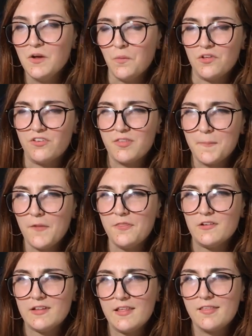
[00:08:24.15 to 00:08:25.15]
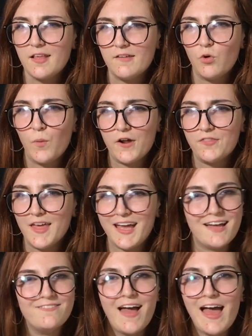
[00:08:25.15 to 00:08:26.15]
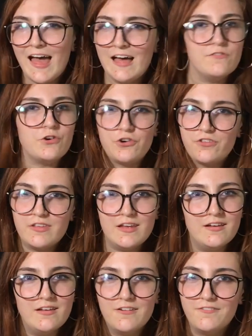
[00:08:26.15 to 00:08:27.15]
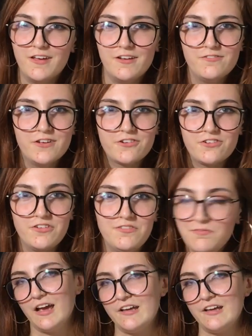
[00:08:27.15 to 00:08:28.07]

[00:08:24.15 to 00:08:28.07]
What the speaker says: which is about the least self-aware thing I've ever seen in a fanfiction.